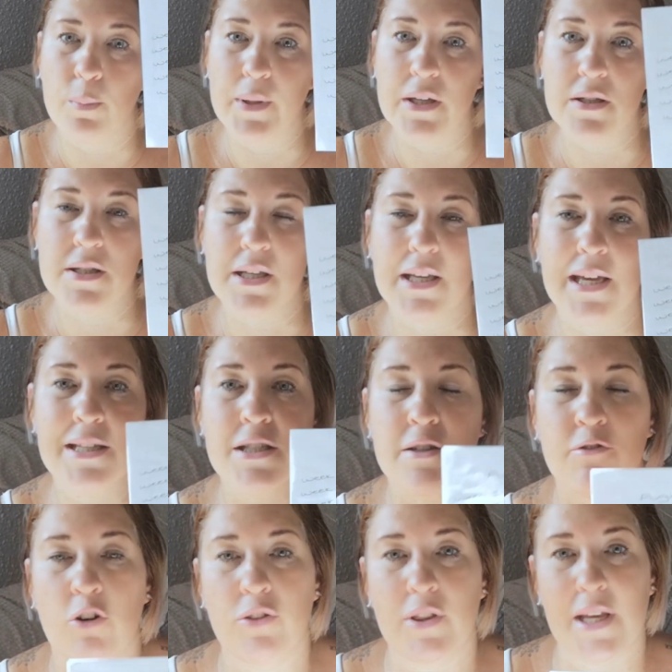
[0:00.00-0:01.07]
because the kids
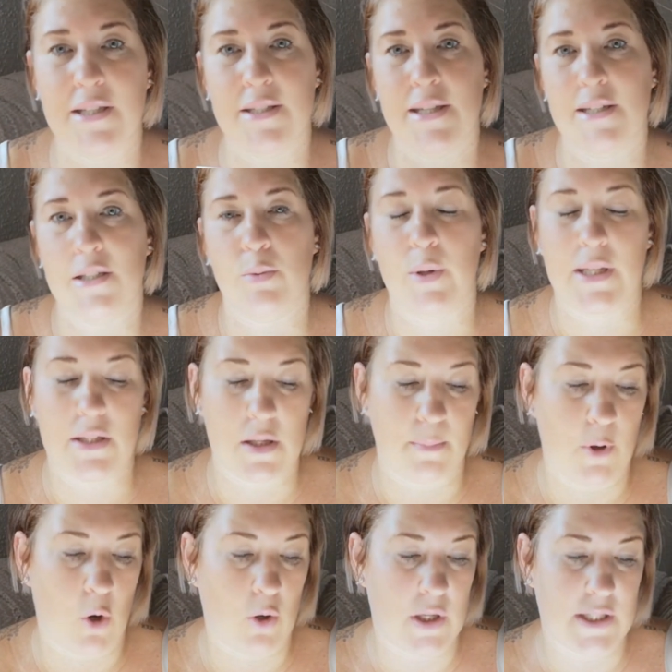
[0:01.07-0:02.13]
are on their six week
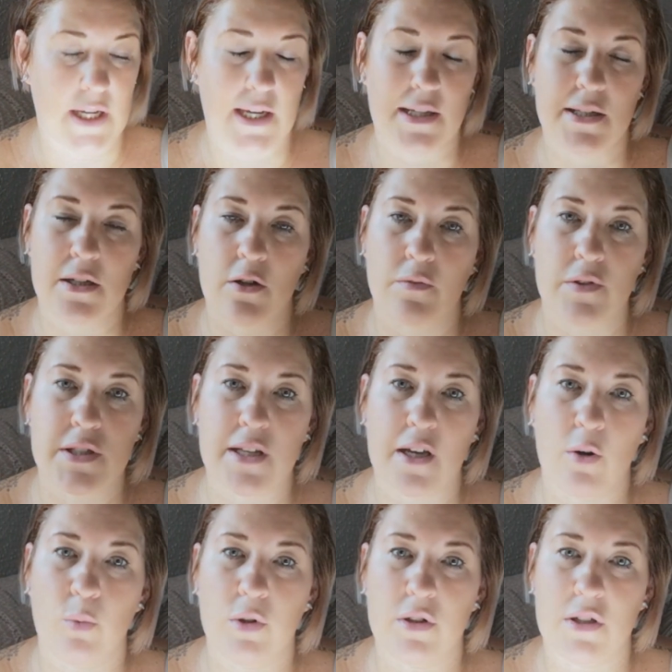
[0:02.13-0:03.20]
summer holidays and obviously I
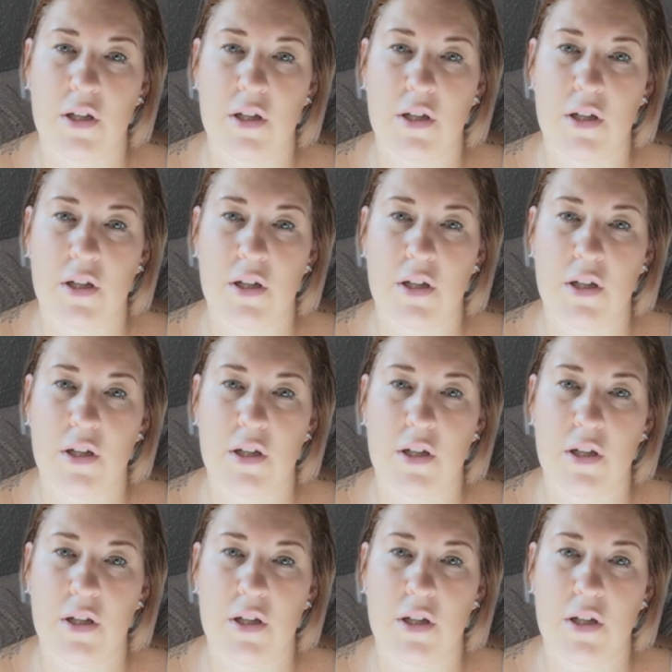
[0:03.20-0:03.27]
want